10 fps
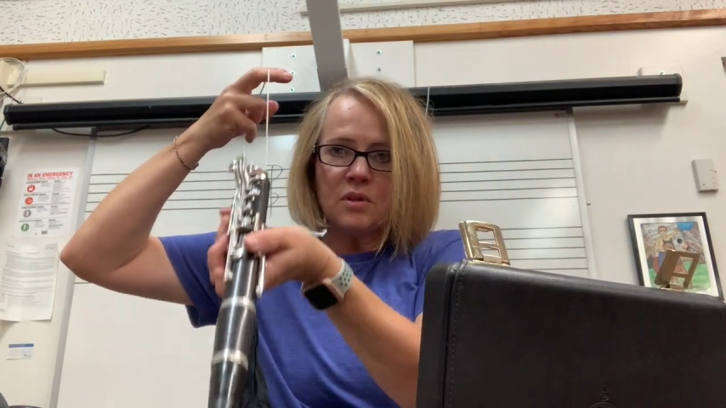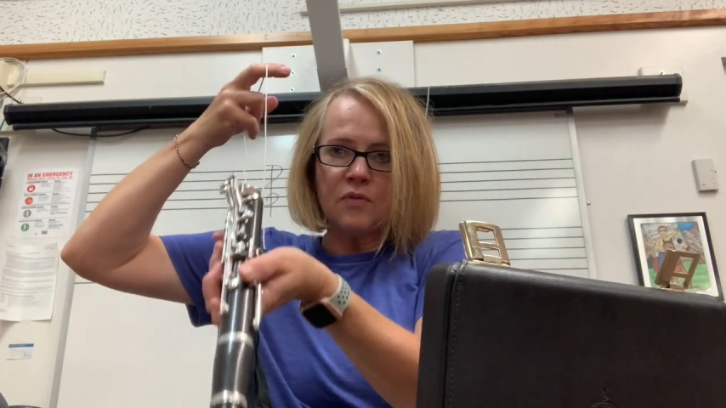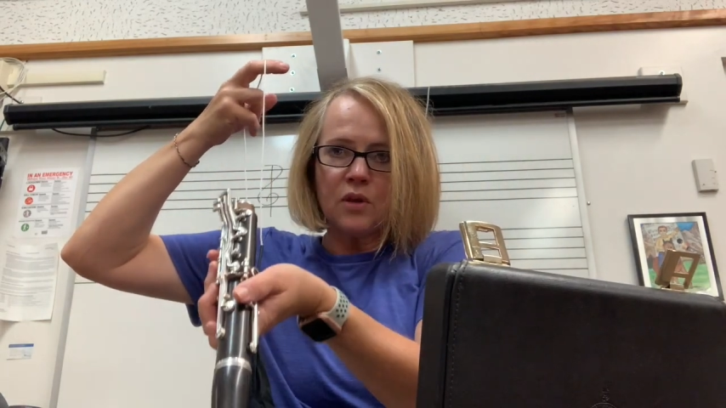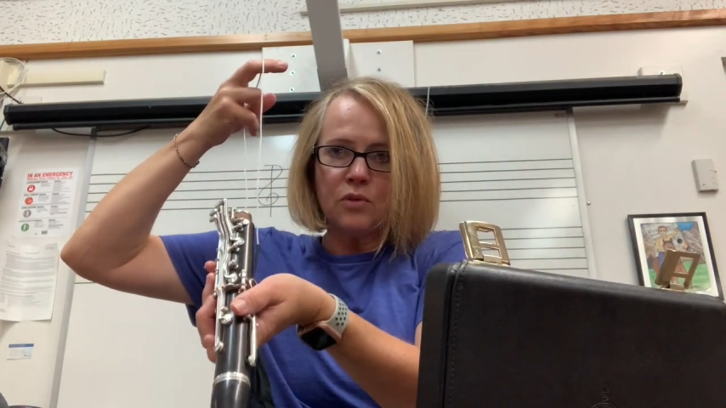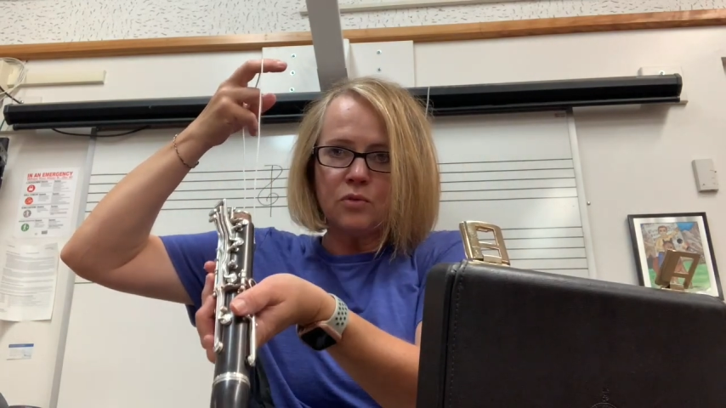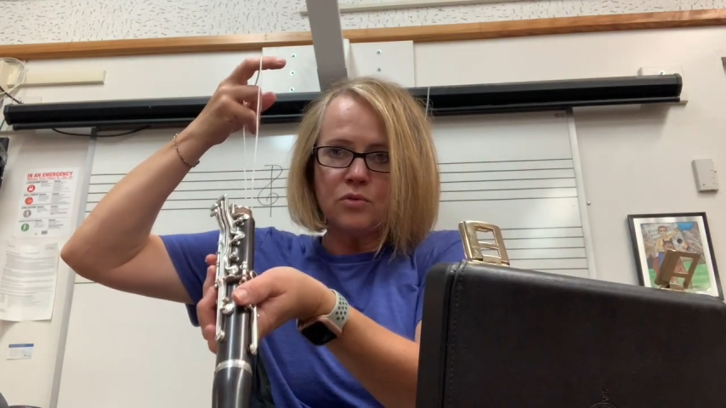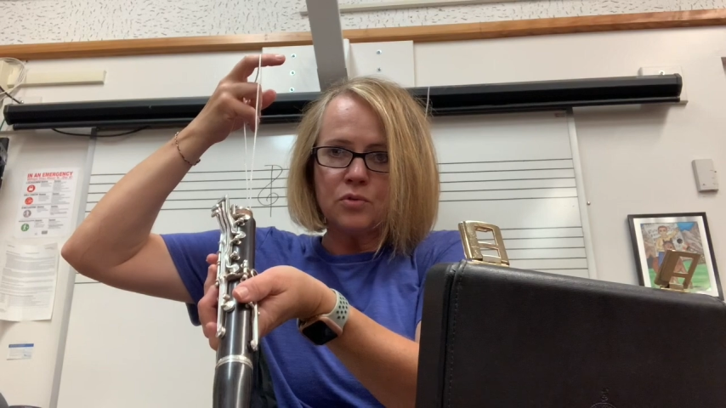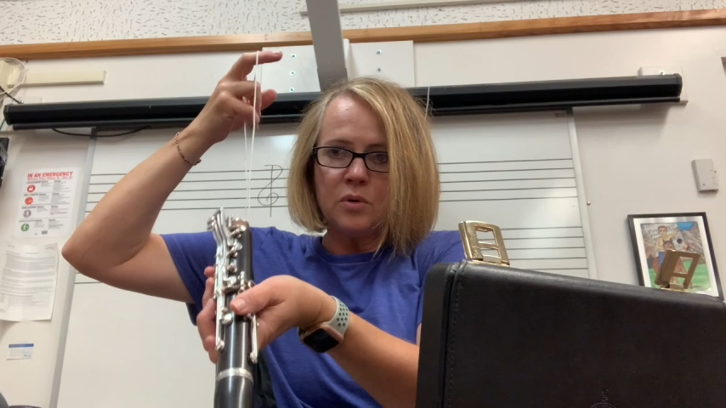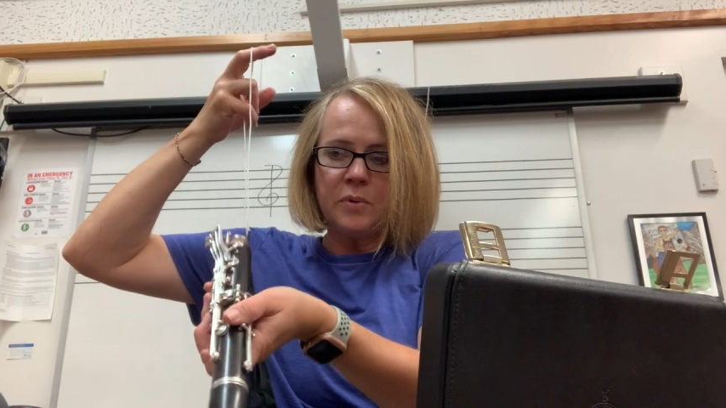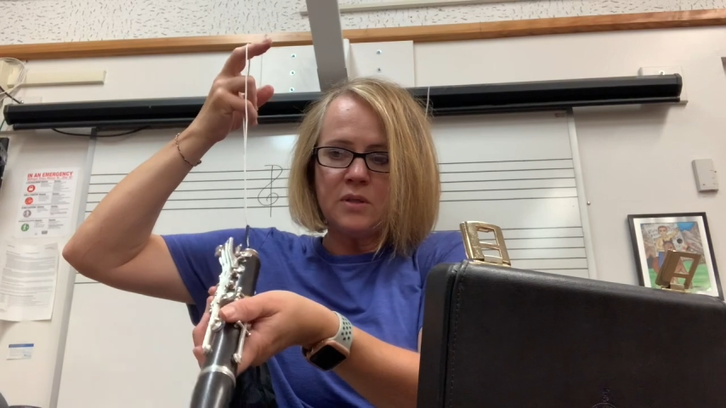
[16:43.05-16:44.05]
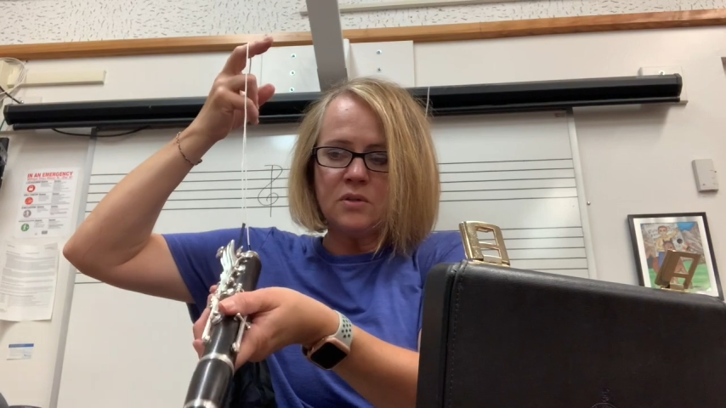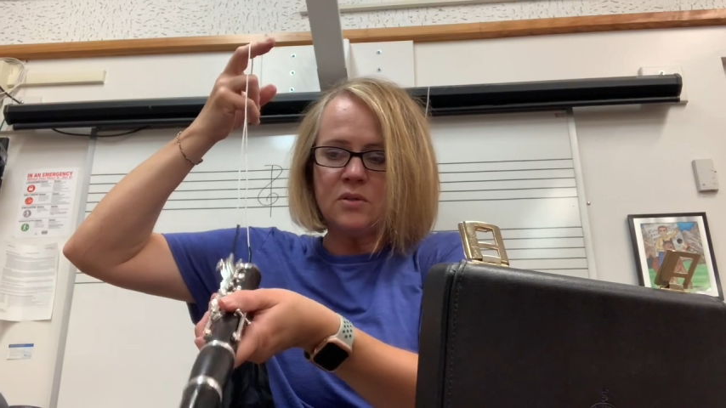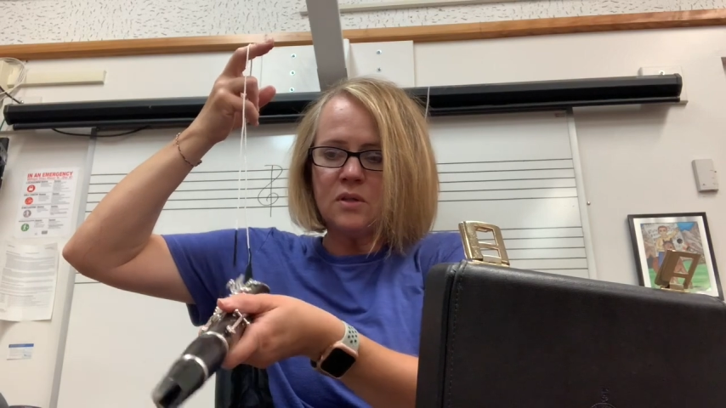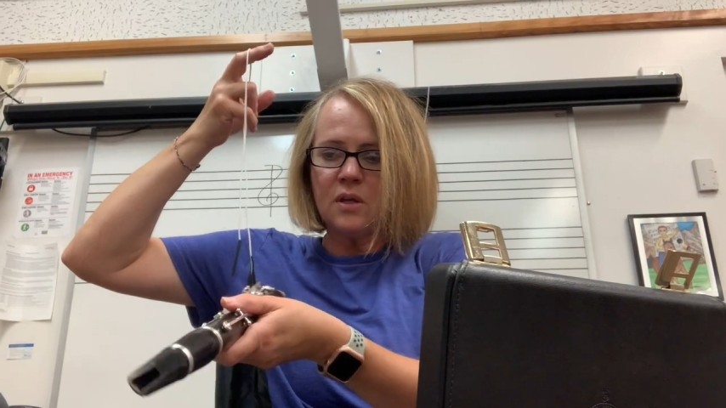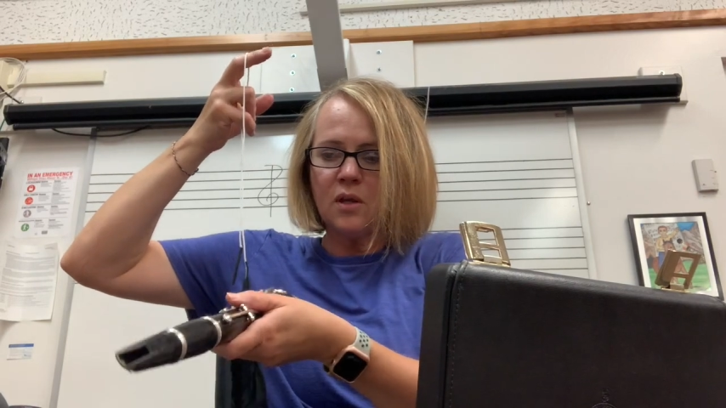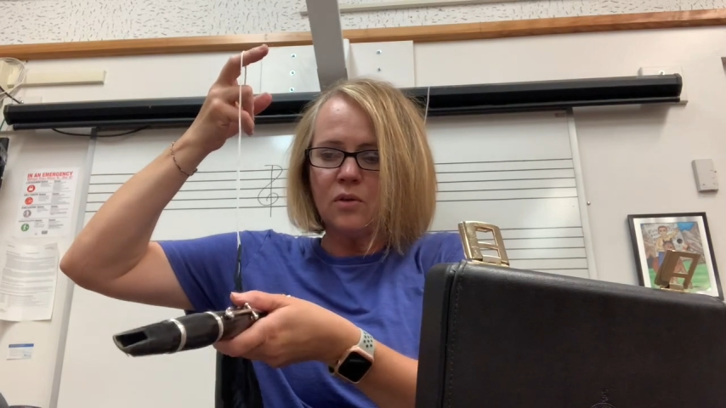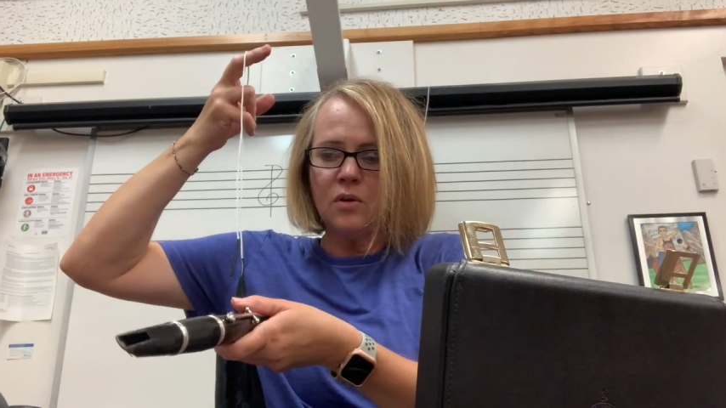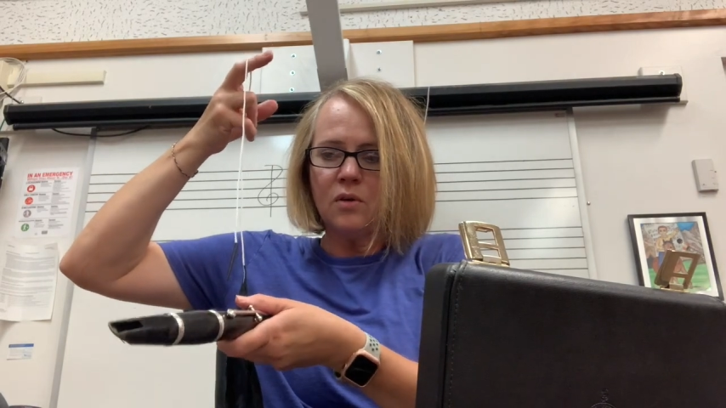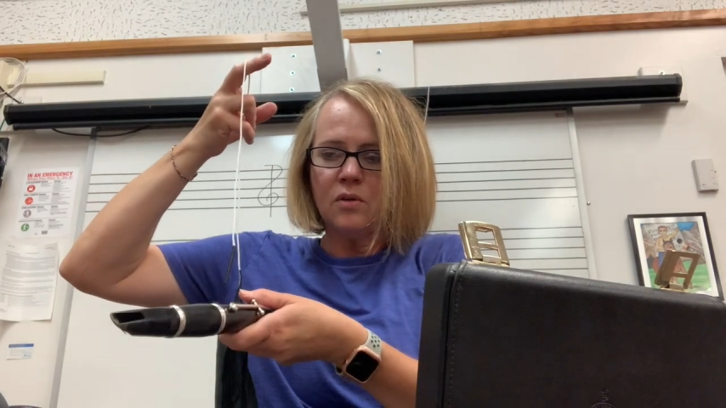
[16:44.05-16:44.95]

I've got those three pieces together.